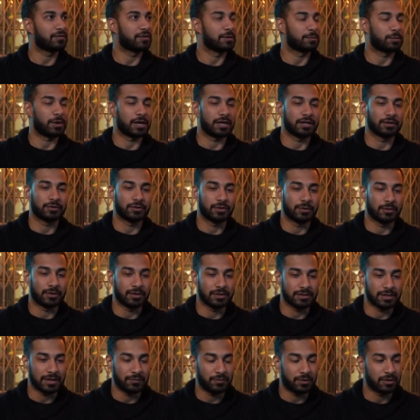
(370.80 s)
for the bride and groom
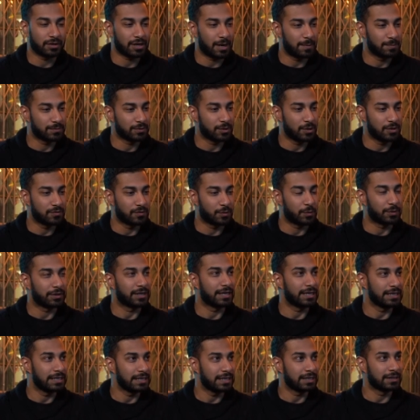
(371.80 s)
because everyone comes over when
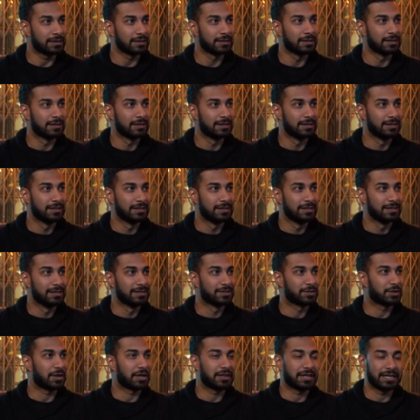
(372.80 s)
they're eating.
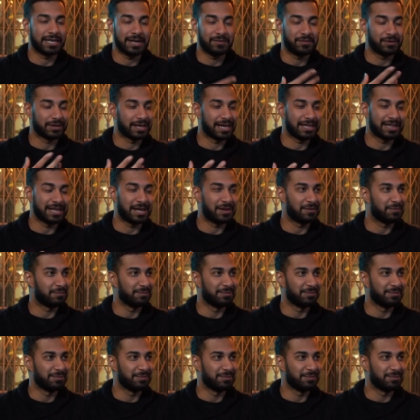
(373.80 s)
So like they never get their